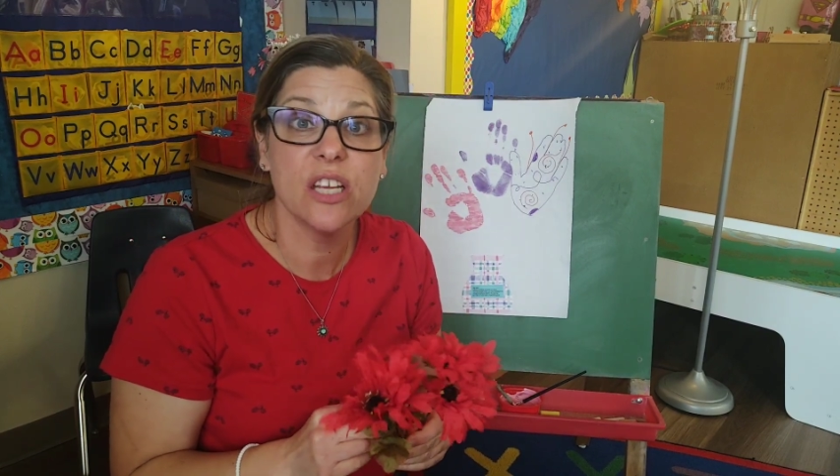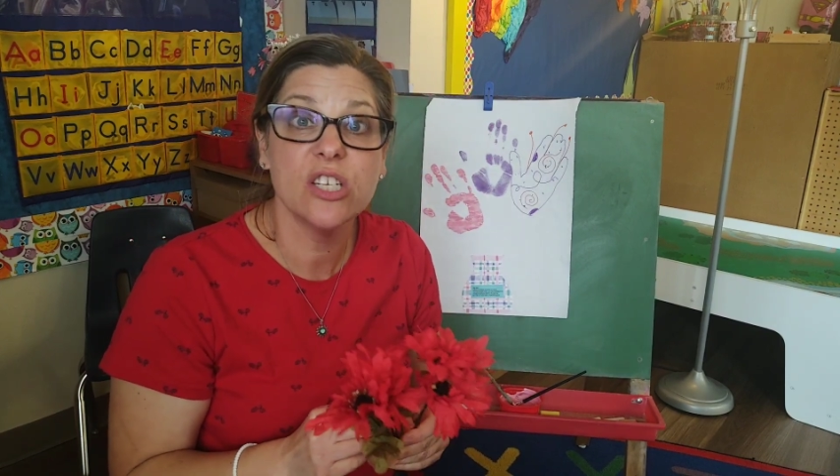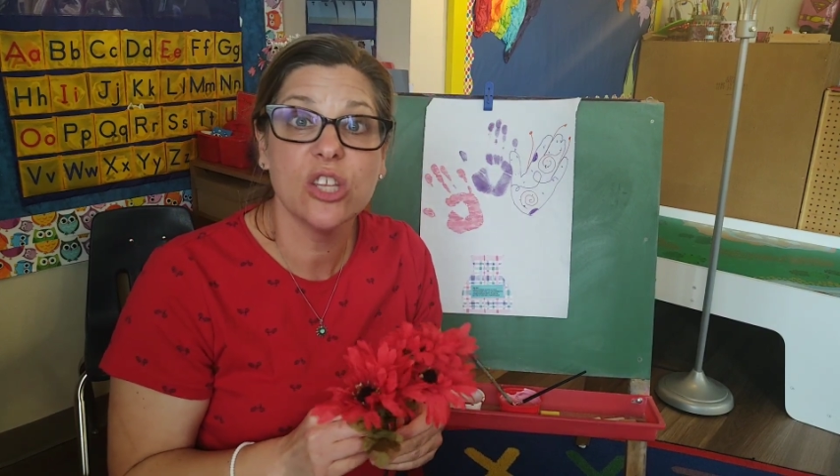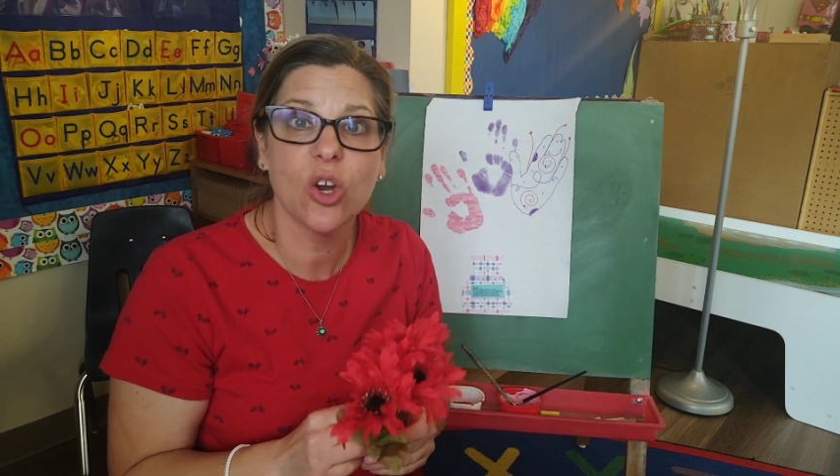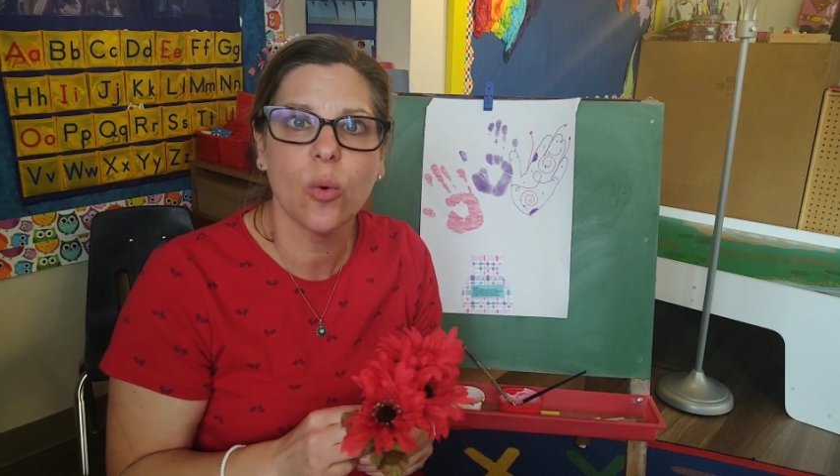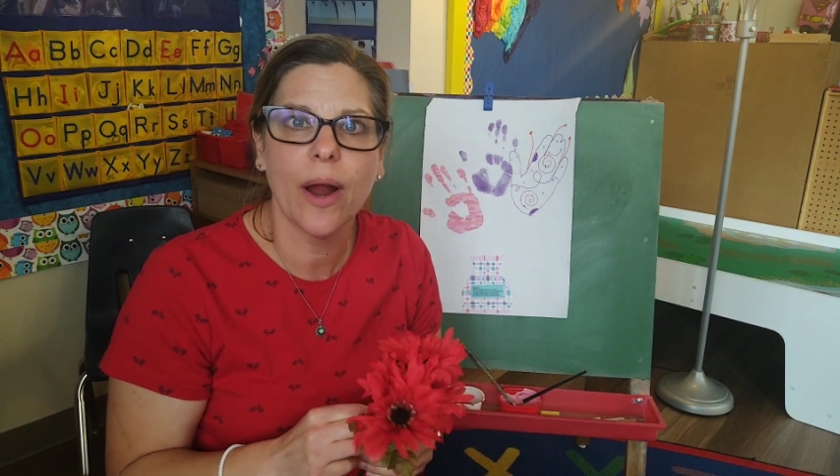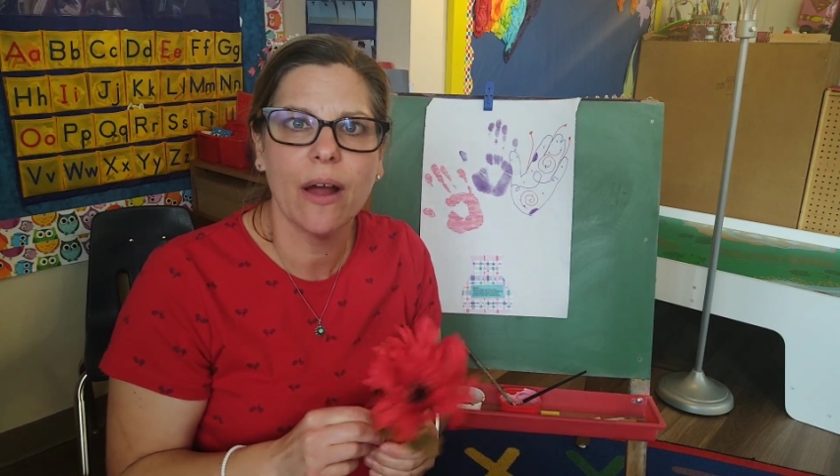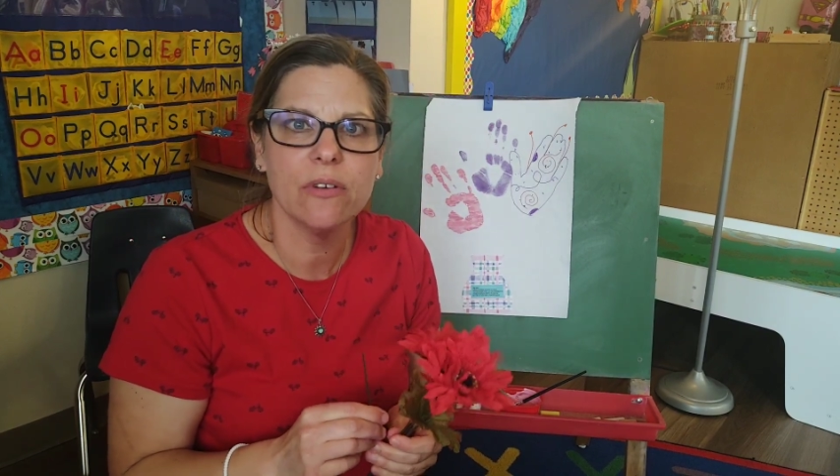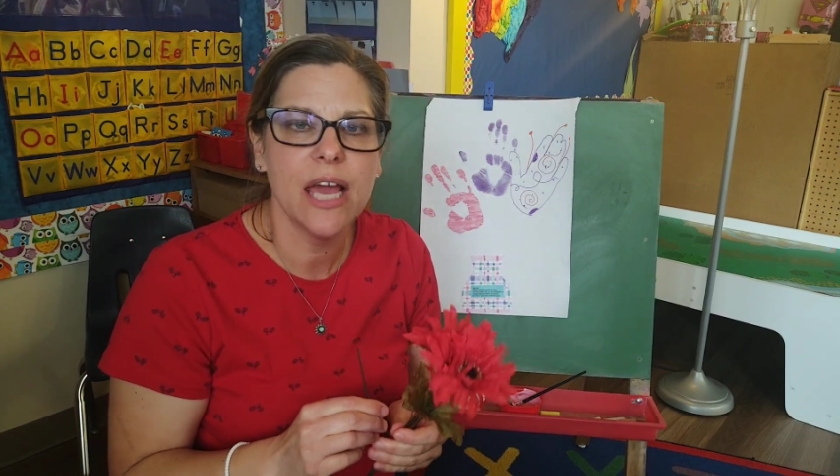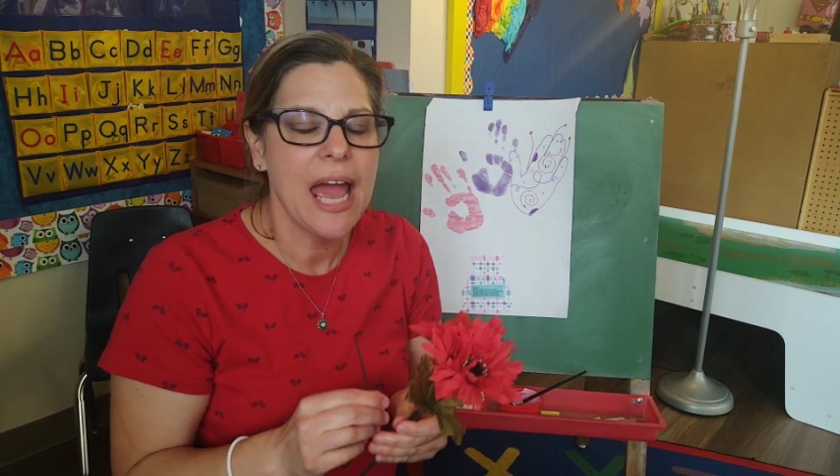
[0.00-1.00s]
into the
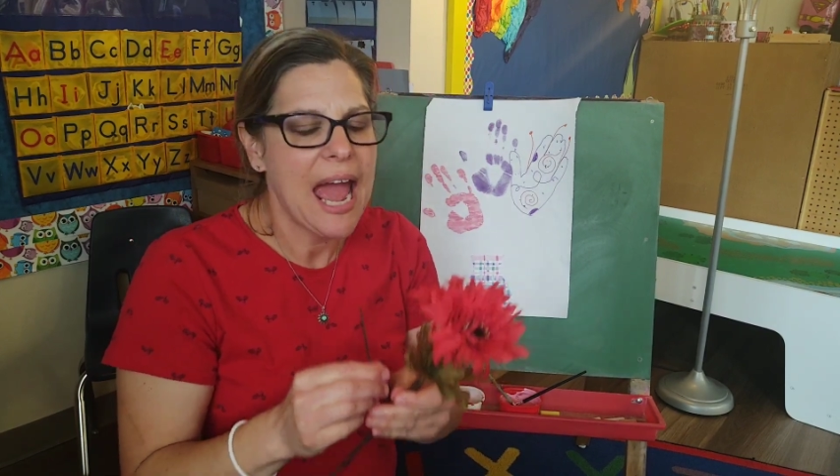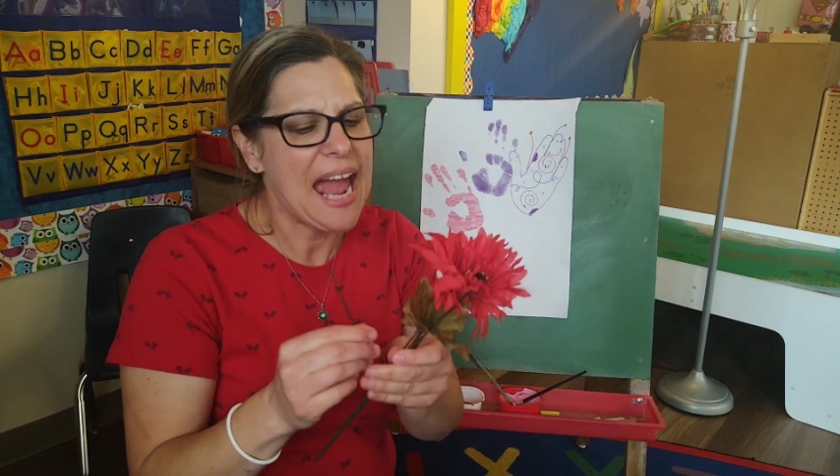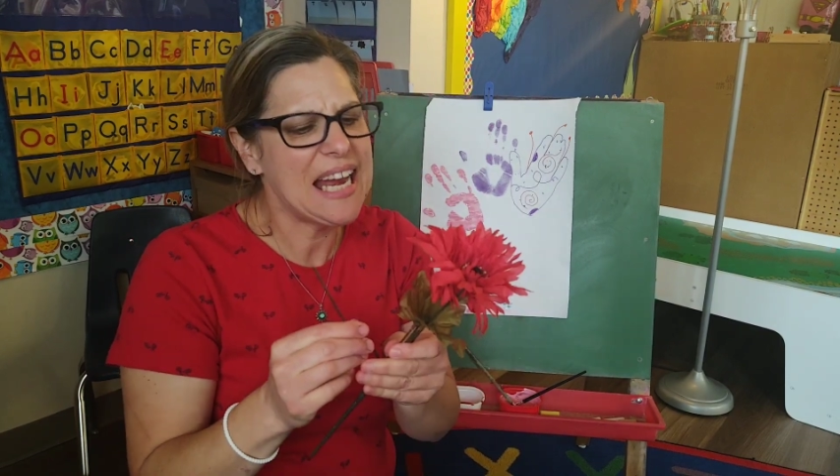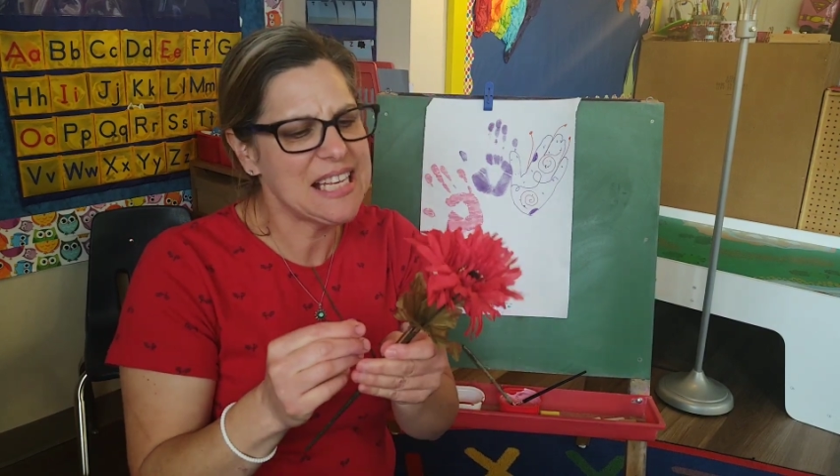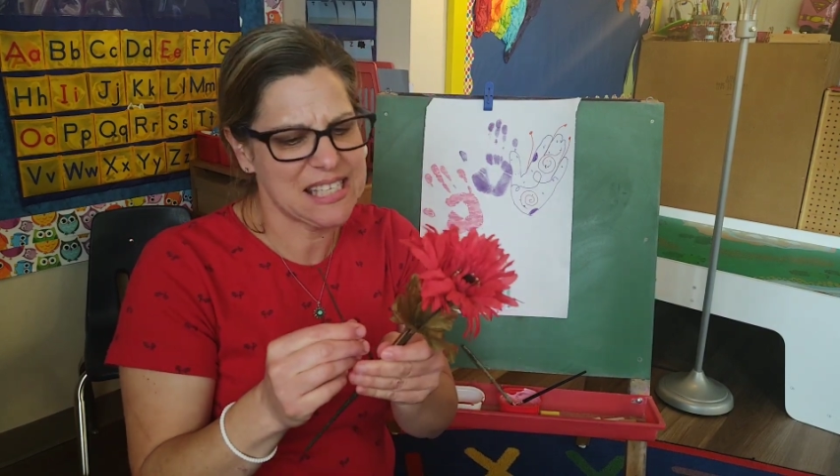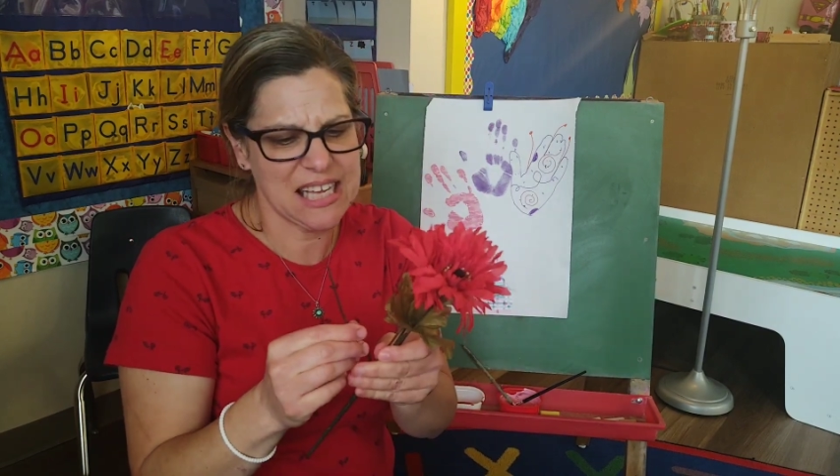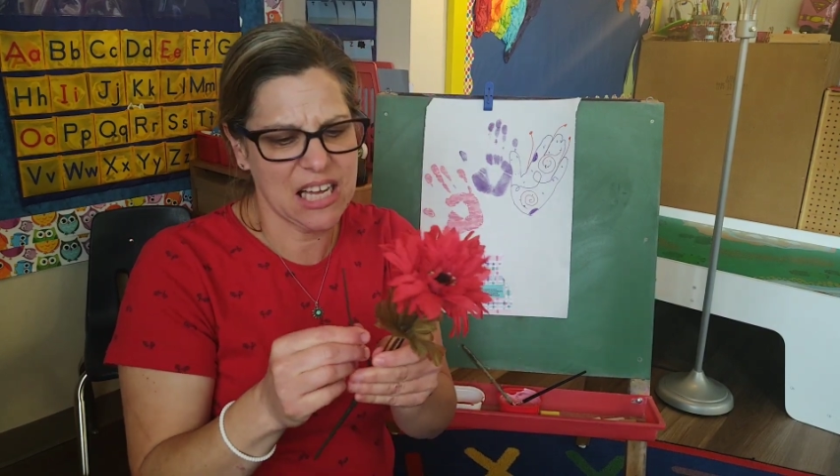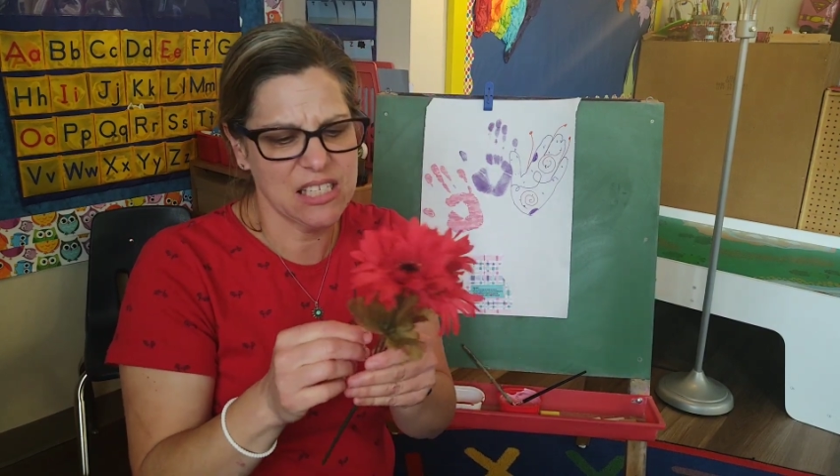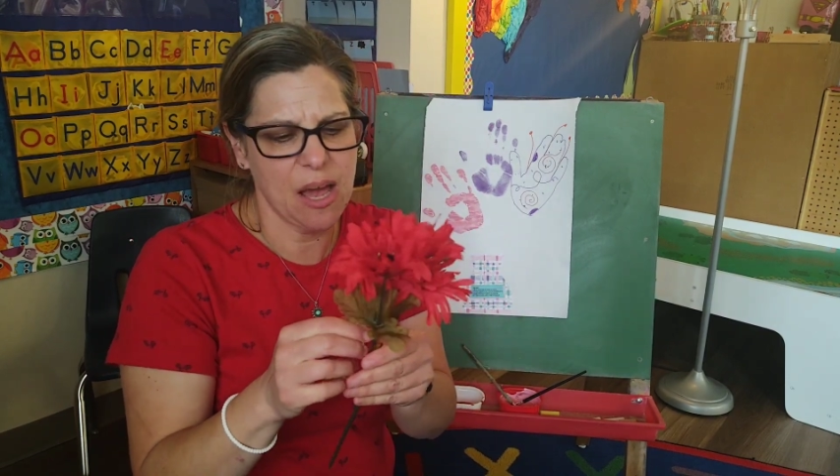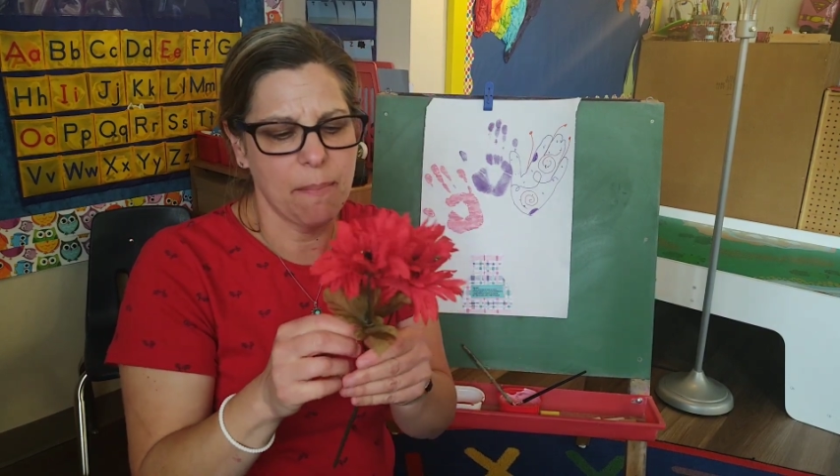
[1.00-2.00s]
ground and it
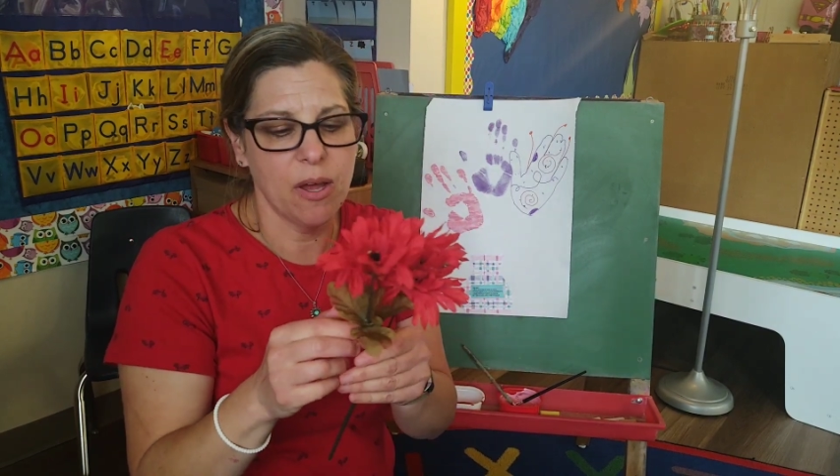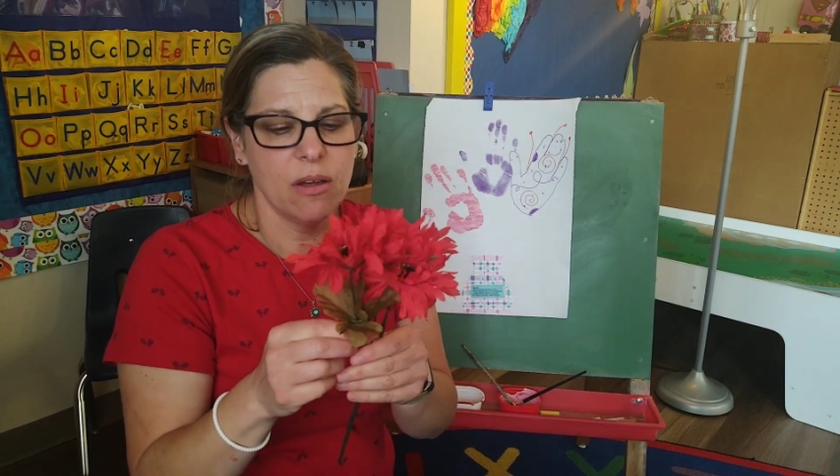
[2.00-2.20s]
sucks up